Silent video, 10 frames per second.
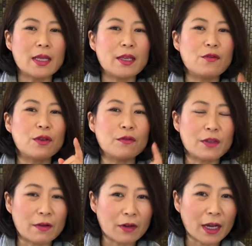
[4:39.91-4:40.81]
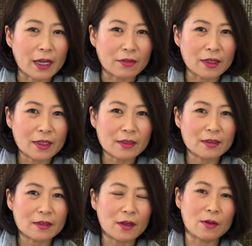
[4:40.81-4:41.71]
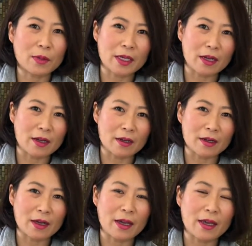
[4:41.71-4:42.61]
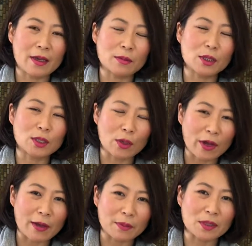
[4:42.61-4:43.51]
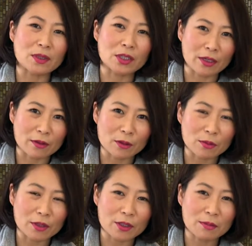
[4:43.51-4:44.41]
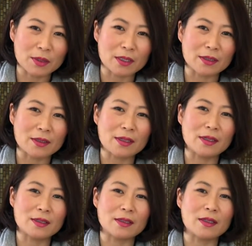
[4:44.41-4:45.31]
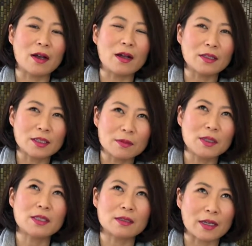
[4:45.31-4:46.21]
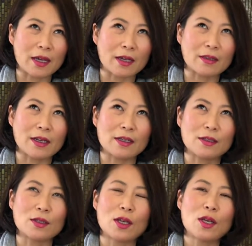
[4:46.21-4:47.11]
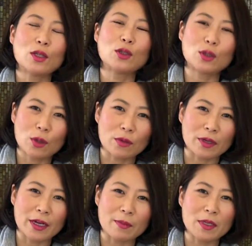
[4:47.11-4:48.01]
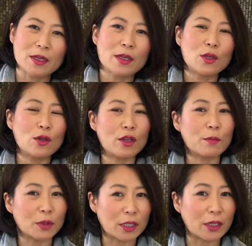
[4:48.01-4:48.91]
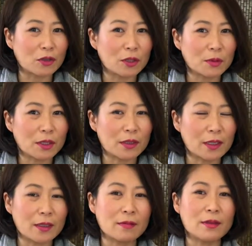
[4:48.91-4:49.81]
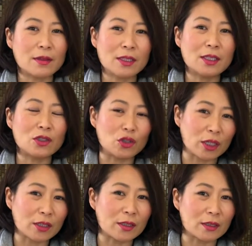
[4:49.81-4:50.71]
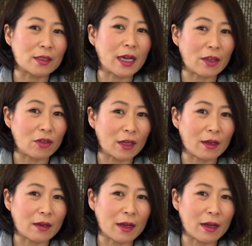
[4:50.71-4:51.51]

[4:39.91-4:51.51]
If you've never had this, oh my God, I am so happy to share this with you because it is an ultimate snack that is so good. I mean, you think potato chips are good? This is just as good, I think.